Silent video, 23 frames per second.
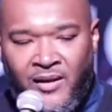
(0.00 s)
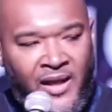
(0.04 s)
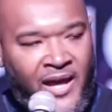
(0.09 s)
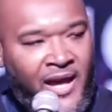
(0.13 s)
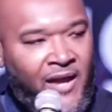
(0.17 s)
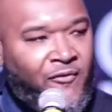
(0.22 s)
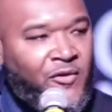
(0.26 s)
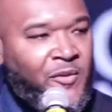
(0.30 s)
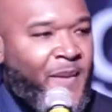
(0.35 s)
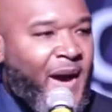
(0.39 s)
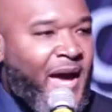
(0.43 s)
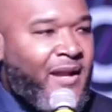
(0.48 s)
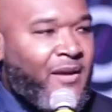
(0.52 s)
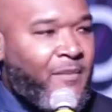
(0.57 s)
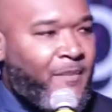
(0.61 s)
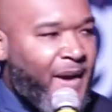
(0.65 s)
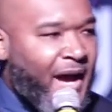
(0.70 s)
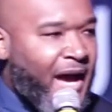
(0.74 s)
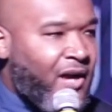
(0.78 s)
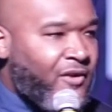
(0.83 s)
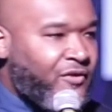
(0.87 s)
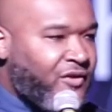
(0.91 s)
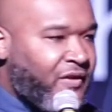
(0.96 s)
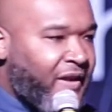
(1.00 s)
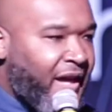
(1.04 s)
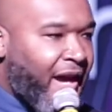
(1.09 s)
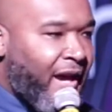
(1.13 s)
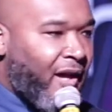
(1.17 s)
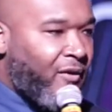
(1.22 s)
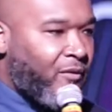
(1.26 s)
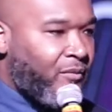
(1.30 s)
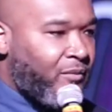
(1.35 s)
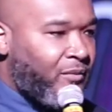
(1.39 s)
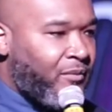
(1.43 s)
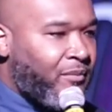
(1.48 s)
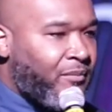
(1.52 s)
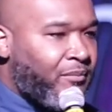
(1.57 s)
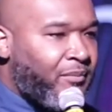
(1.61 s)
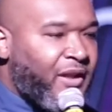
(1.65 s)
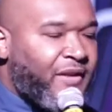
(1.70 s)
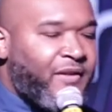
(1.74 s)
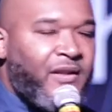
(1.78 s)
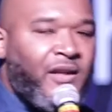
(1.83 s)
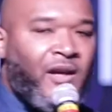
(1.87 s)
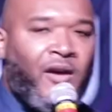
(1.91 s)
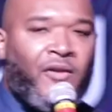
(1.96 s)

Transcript: everybody bows down, but the